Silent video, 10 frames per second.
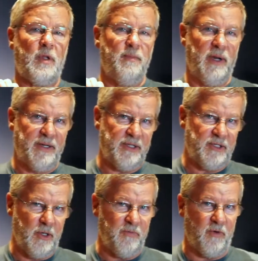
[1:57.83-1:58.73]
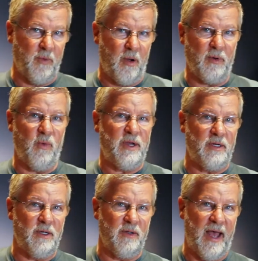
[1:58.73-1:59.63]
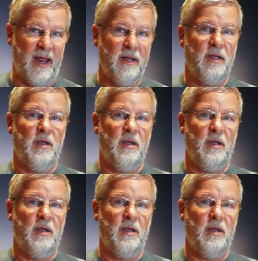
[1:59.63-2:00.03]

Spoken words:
But let's assume for a moment we can do that.